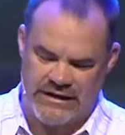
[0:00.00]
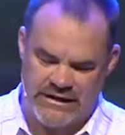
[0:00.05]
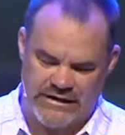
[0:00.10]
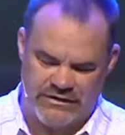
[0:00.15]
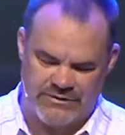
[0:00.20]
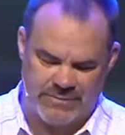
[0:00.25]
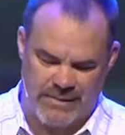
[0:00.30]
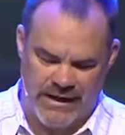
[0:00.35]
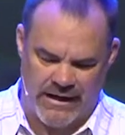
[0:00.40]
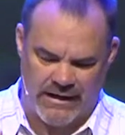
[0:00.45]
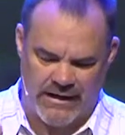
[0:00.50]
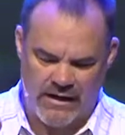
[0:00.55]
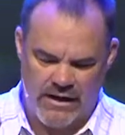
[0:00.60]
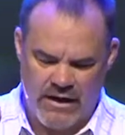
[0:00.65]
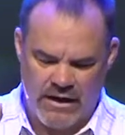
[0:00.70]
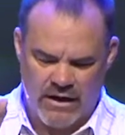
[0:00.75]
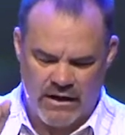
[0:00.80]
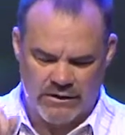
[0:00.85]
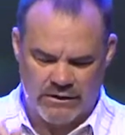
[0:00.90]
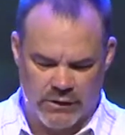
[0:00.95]
and He is my
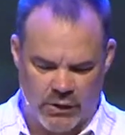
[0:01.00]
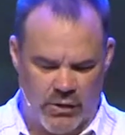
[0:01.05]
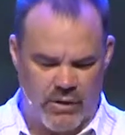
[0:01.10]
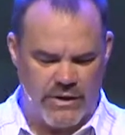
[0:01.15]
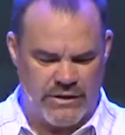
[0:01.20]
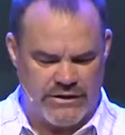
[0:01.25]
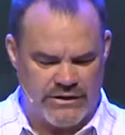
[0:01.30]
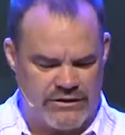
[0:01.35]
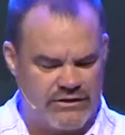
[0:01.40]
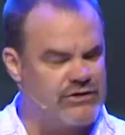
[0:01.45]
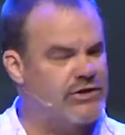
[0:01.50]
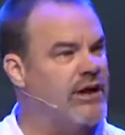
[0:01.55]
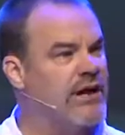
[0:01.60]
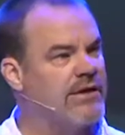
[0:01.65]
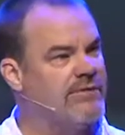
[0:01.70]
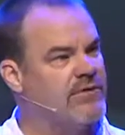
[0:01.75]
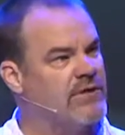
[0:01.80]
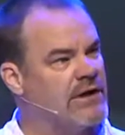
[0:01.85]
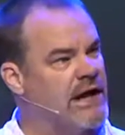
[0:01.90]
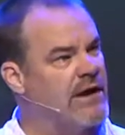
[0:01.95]
Lord and
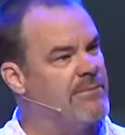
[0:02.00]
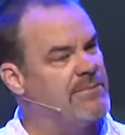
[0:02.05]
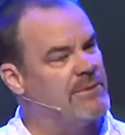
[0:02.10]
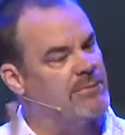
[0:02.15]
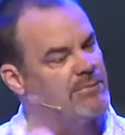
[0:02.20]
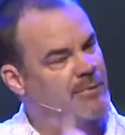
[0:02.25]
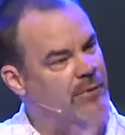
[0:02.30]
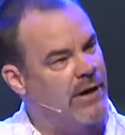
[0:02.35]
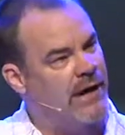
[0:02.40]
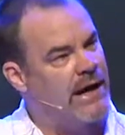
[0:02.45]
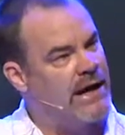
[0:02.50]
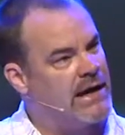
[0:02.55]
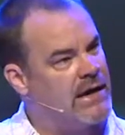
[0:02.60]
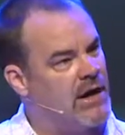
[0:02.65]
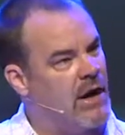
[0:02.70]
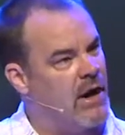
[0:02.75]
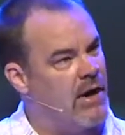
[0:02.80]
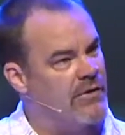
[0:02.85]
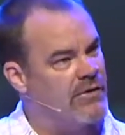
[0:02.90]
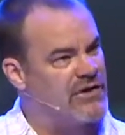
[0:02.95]
Savior. And I've been
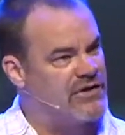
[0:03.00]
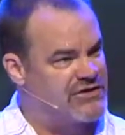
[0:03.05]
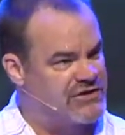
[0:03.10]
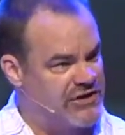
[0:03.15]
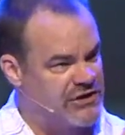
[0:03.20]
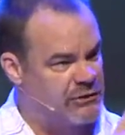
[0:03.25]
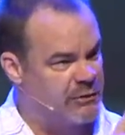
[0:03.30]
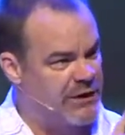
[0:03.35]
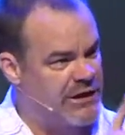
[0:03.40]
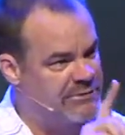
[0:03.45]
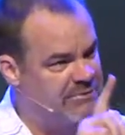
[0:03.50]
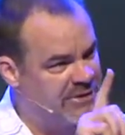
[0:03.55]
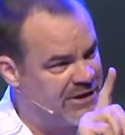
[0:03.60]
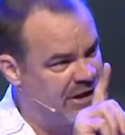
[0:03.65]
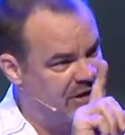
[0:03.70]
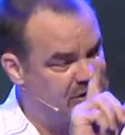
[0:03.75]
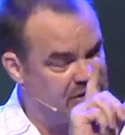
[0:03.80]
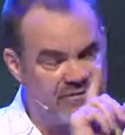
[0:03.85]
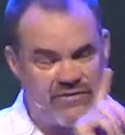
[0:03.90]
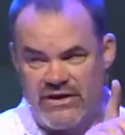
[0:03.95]
praying all this this week
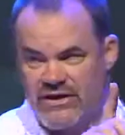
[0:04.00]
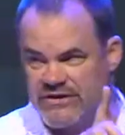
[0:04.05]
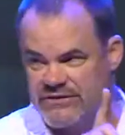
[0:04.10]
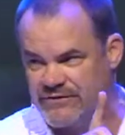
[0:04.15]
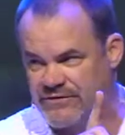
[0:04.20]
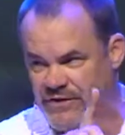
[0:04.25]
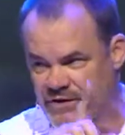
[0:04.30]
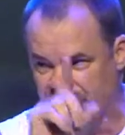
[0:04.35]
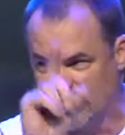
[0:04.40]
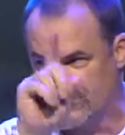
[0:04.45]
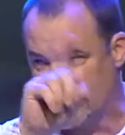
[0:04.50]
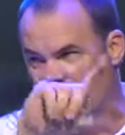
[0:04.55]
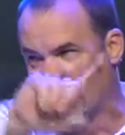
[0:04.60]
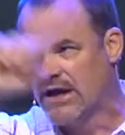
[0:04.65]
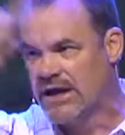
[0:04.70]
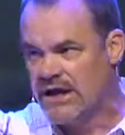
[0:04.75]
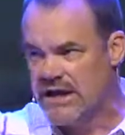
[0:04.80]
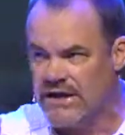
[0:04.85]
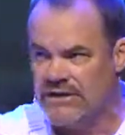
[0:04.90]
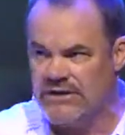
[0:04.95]
because of this verse
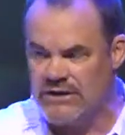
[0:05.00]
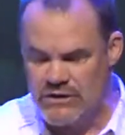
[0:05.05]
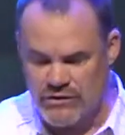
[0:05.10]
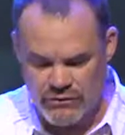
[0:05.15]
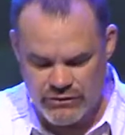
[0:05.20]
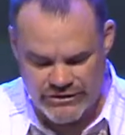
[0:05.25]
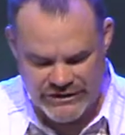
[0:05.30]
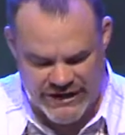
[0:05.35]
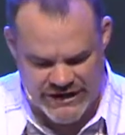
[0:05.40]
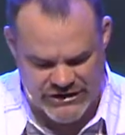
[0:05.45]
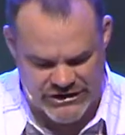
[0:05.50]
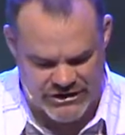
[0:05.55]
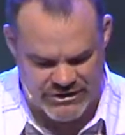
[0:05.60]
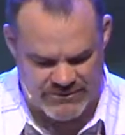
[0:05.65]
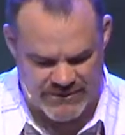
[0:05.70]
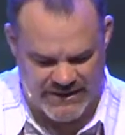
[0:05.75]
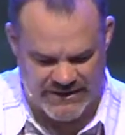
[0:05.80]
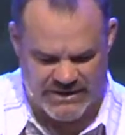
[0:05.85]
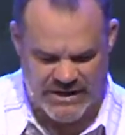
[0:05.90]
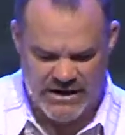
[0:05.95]
in the New
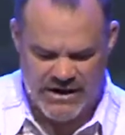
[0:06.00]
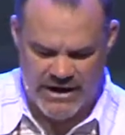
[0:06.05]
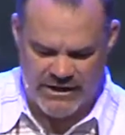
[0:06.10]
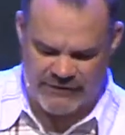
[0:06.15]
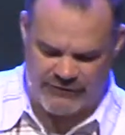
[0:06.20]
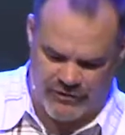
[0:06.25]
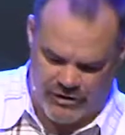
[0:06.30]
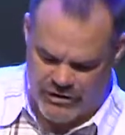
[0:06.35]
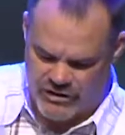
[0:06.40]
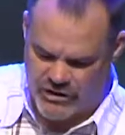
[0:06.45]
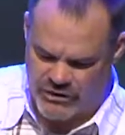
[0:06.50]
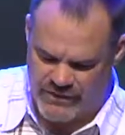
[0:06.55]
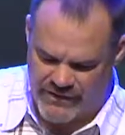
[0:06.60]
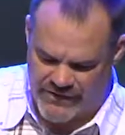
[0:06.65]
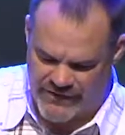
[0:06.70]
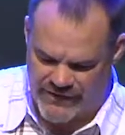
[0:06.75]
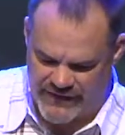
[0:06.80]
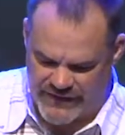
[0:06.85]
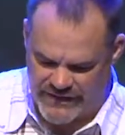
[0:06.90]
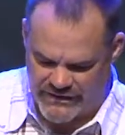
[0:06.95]
Testament in 1
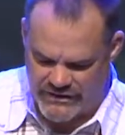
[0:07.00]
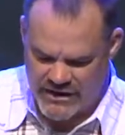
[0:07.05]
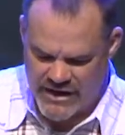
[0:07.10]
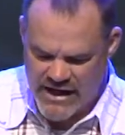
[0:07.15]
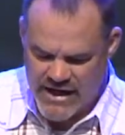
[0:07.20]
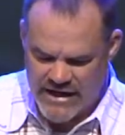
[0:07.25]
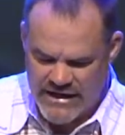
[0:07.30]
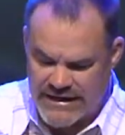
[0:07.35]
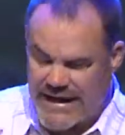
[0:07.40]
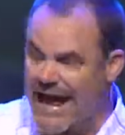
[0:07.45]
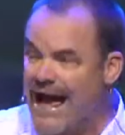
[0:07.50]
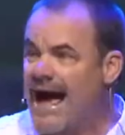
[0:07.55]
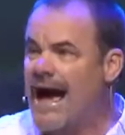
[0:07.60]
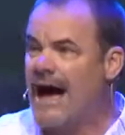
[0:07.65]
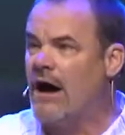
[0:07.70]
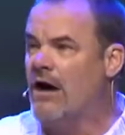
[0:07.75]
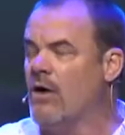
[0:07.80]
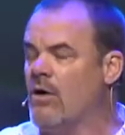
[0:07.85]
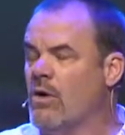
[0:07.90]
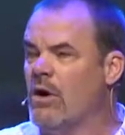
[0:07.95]
Corinthians.
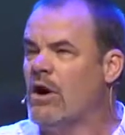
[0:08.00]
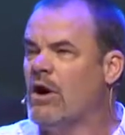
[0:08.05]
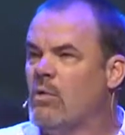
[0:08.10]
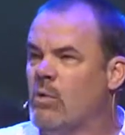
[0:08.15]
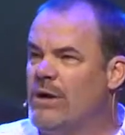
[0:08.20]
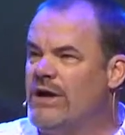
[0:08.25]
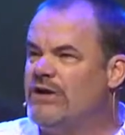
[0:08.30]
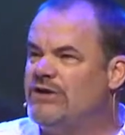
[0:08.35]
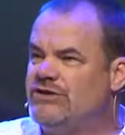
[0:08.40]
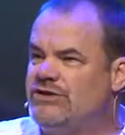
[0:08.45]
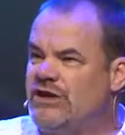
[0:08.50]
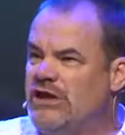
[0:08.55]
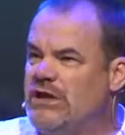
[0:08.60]
Now we